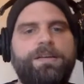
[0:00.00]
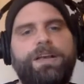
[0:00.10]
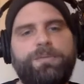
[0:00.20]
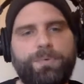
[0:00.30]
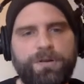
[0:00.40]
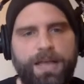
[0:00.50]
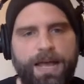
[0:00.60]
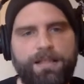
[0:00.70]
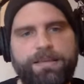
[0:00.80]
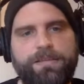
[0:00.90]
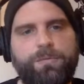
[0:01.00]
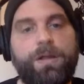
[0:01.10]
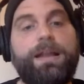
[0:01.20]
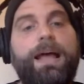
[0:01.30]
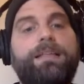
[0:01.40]
Facebook. Ali as
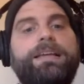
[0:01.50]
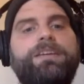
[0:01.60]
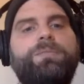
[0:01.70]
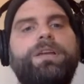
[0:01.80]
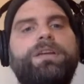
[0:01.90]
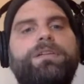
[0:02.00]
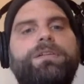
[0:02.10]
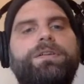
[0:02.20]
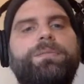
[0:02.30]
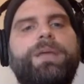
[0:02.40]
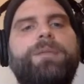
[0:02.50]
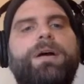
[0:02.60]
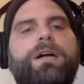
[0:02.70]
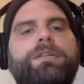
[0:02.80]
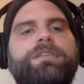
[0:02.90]
well. And Ali, give me your
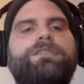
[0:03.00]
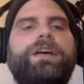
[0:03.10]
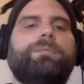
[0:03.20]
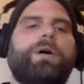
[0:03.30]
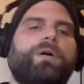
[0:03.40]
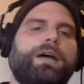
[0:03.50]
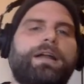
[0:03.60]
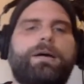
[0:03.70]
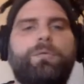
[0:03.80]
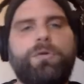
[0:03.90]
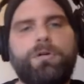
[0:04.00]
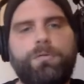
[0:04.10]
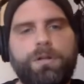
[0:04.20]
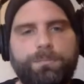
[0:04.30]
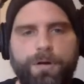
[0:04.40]
PayPal and your Venmo, and
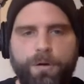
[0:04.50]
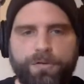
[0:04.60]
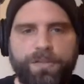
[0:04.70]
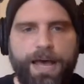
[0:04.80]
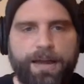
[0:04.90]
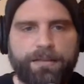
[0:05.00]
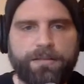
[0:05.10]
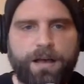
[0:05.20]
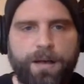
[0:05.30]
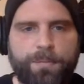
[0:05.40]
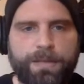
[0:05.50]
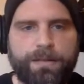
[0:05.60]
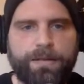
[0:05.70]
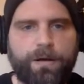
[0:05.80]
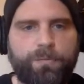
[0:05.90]
we'll post that at the top.
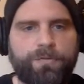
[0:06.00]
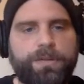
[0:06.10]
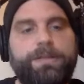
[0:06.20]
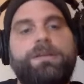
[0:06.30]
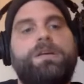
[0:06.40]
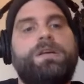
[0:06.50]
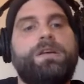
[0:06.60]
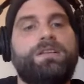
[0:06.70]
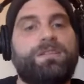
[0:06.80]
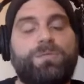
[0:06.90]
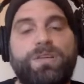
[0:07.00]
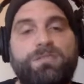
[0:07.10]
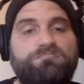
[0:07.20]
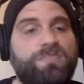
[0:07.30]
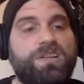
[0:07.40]
And hopefully somebody,
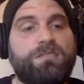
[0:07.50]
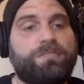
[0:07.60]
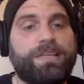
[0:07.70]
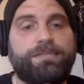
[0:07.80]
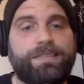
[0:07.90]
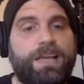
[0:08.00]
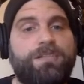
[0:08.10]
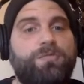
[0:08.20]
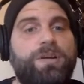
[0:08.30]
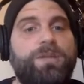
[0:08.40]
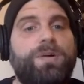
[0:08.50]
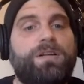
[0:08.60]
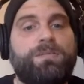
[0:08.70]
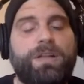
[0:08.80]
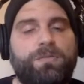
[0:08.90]
get 10, 20
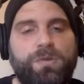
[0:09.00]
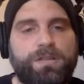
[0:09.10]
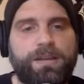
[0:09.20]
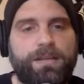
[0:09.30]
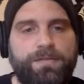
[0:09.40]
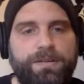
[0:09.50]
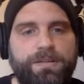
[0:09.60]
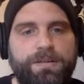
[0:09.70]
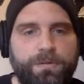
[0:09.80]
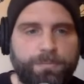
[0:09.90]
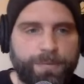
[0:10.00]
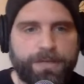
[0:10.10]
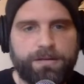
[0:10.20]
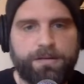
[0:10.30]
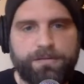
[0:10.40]
bucks. I mean, it's worth it. Every single
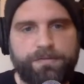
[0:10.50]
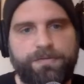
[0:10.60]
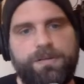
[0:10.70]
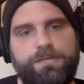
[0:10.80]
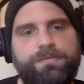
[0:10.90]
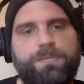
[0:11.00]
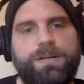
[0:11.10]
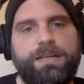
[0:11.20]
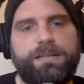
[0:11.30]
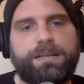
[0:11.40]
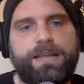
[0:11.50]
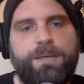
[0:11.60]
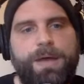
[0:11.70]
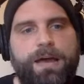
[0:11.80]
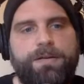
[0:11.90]
bit of money like that
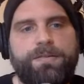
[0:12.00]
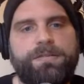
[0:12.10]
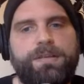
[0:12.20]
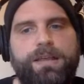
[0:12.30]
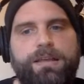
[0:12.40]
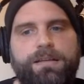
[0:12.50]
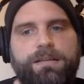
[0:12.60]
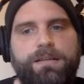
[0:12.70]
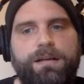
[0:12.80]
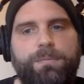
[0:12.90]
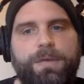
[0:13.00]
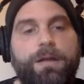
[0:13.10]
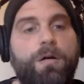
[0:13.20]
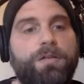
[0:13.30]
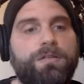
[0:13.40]
matters. And
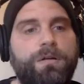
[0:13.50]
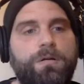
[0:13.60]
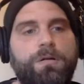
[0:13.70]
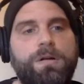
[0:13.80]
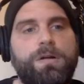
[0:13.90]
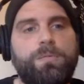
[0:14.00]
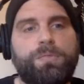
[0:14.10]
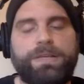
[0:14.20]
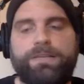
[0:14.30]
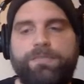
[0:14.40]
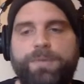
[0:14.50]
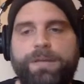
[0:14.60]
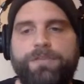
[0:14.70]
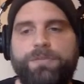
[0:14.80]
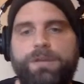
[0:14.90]
also, please, everybody,
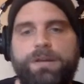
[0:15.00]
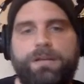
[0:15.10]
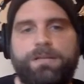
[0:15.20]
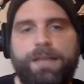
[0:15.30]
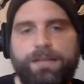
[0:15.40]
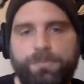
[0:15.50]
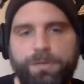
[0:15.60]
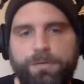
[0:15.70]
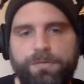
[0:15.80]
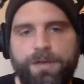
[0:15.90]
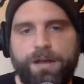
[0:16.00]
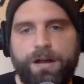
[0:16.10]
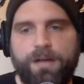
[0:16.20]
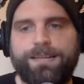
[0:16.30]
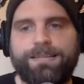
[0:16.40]
join us next week. We've got
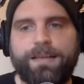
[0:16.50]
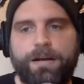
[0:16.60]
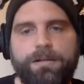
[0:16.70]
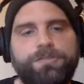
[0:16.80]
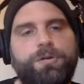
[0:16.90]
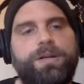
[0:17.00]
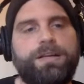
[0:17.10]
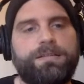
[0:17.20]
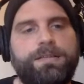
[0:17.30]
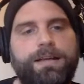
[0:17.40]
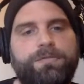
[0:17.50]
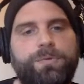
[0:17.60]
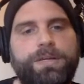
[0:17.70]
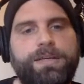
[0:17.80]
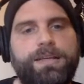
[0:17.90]
Garden Center joining us next
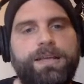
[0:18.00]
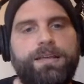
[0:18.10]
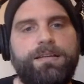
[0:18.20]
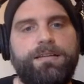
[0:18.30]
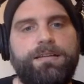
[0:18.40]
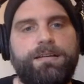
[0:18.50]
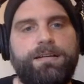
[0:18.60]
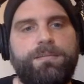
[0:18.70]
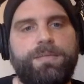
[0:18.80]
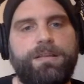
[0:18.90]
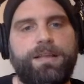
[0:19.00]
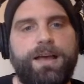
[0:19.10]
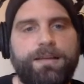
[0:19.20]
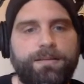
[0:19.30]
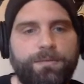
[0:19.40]
week. And
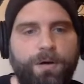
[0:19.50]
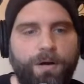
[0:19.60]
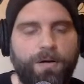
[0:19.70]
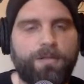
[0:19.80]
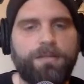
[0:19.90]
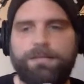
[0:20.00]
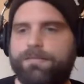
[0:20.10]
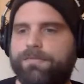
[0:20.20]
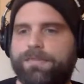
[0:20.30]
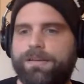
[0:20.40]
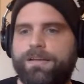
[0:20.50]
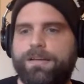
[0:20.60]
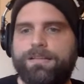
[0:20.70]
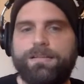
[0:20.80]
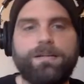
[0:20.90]
that is all of
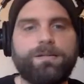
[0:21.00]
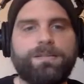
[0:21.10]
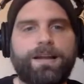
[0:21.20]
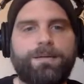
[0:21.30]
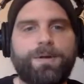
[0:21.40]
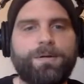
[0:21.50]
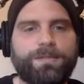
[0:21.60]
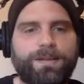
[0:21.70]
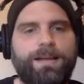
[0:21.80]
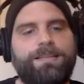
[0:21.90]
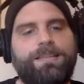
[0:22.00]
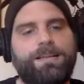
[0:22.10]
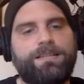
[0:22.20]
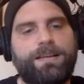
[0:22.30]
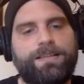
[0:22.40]
the notes that I wrote. So, Ali,
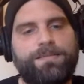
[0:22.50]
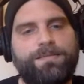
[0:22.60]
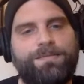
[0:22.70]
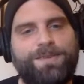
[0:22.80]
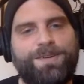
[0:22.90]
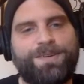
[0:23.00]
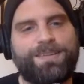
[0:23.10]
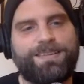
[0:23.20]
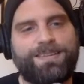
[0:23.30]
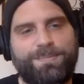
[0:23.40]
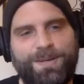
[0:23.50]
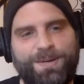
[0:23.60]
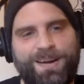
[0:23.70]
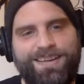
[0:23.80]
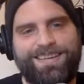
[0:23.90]
thanks again for doing this. This has been
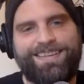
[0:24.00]
great.